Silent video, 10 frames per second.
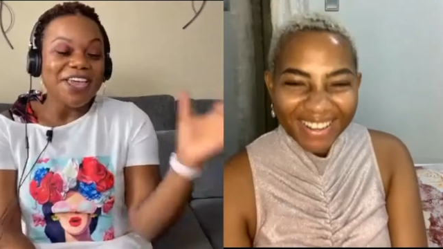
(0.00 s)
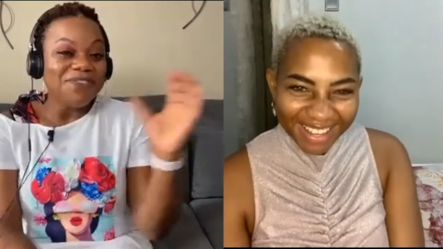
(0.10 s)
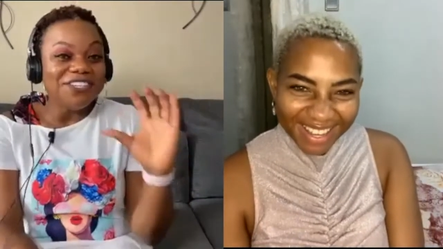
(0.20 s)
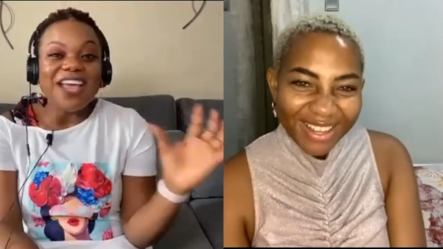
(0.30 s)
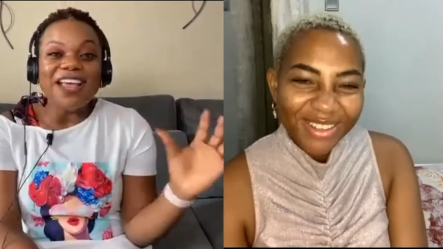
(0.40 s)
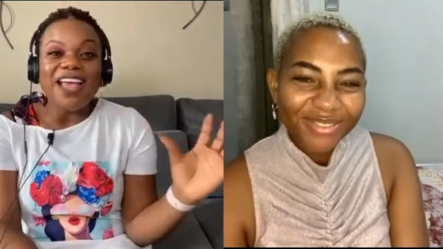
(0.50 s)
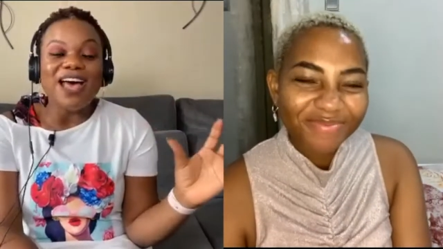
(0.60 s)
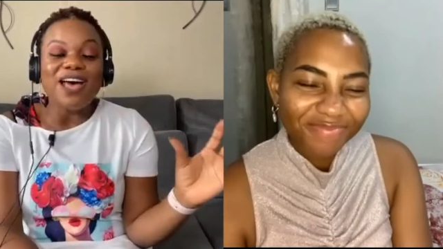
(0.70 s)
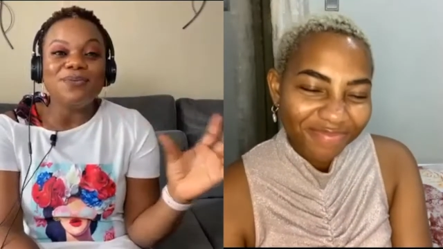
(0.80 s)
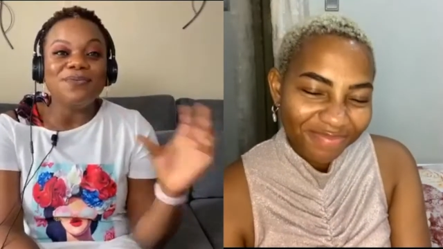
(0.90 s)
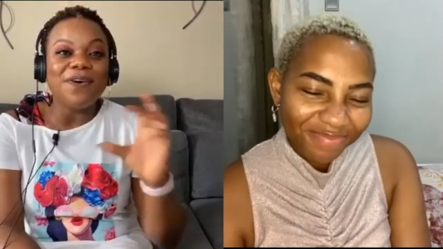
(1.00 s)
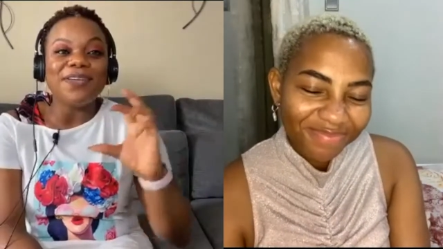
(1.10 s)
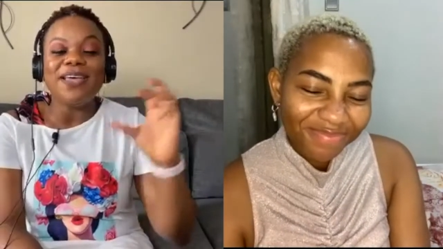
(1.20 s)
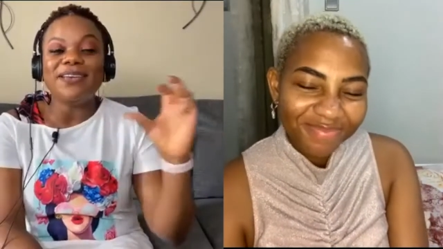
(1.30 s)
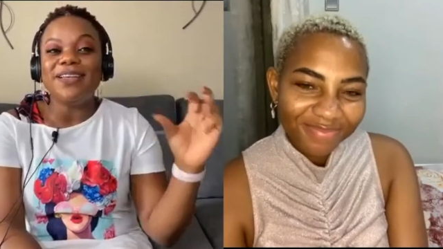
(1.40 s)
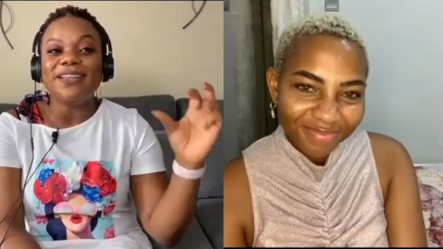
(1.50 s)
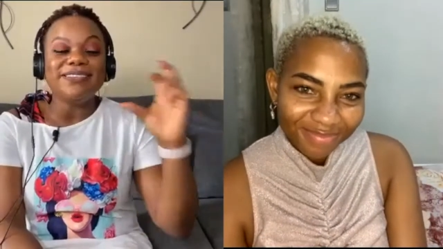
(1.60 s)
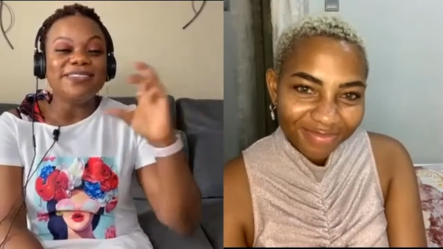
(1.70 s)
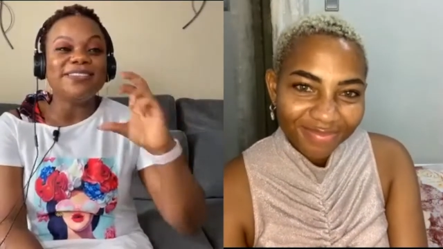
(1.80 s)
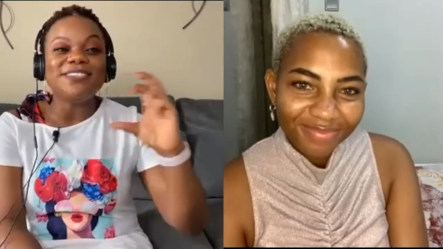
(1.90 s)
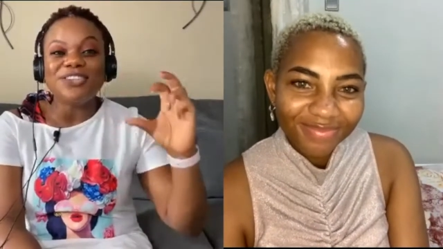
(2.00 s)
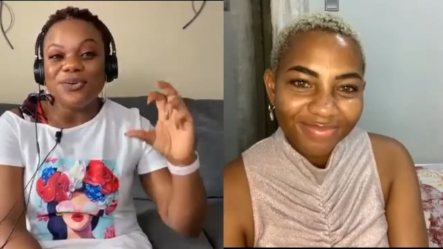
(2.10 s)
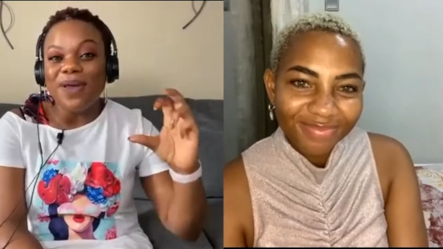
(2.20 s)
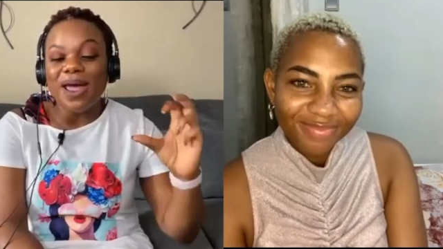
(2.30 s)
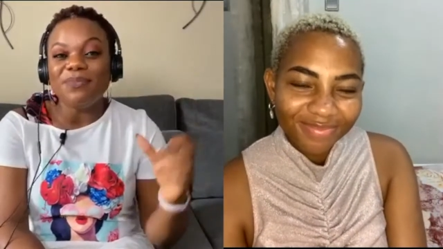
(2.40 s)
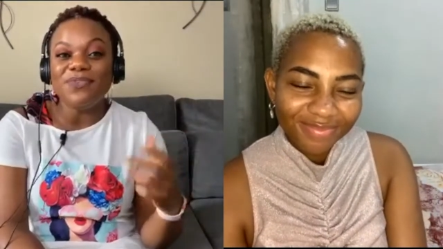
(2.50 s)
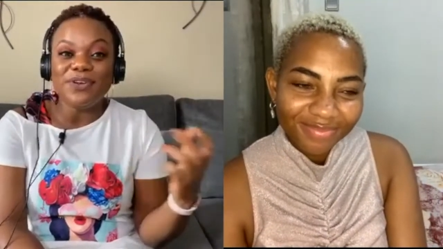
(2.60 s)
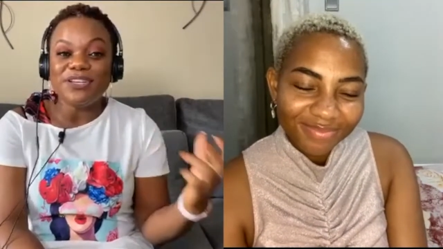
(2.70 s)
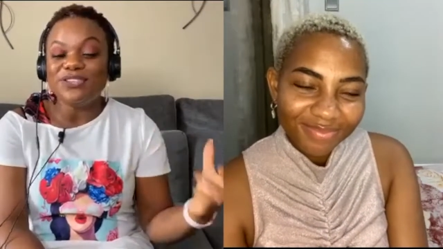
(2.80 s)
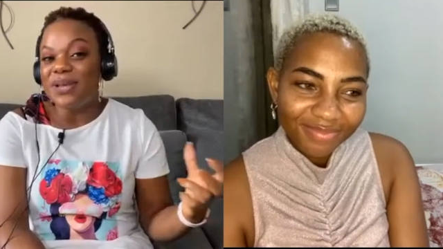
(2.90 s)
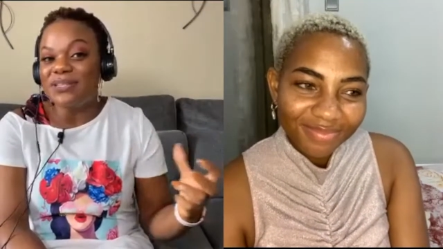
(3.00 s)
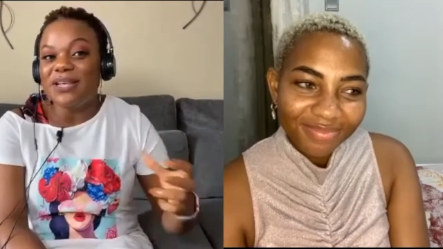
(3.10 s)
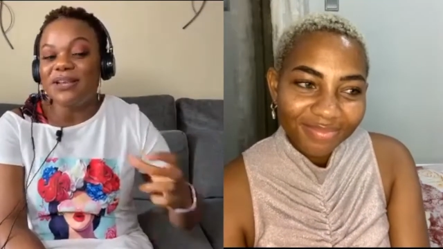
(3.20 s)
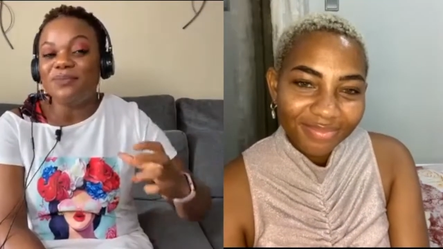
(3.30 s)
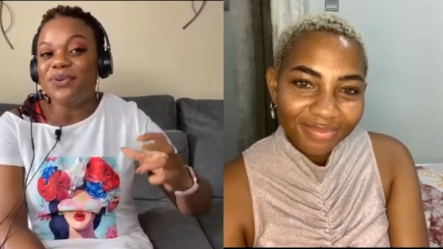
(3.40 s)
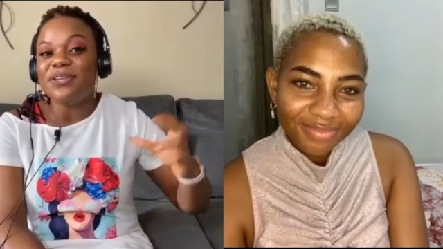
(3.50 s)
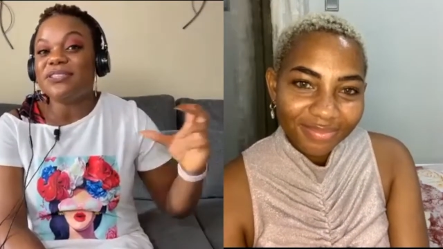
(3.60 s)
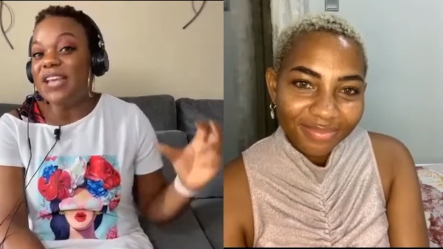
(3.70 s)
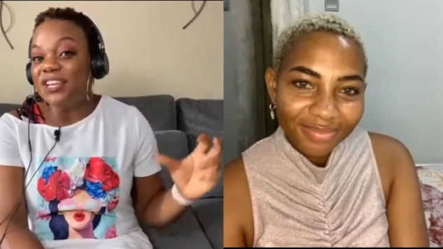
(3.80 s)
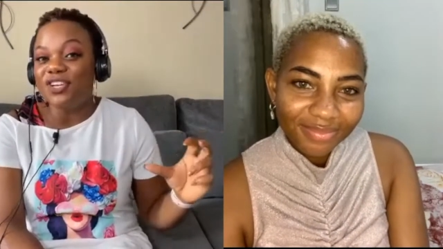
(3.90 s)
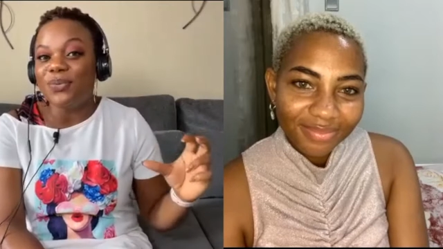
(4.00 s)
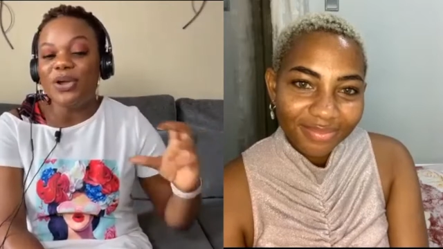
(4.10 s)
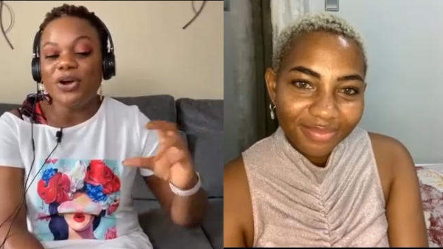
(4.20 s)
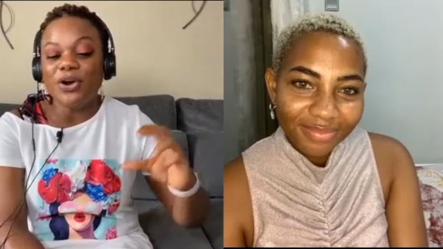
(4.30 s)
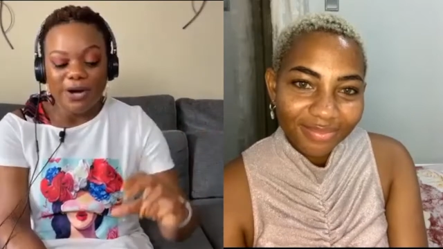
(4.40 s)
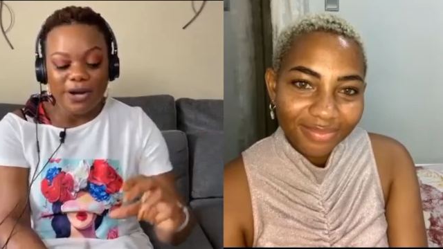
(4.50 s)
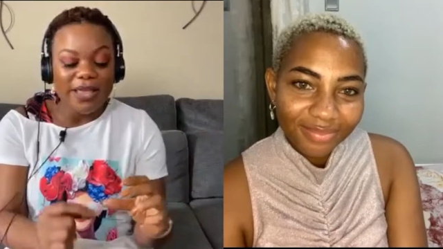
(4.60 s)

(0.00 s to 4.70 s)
Speaker 1: if you check out Fonkeng Dolly's Instagram, if you're interested in booking a session with her,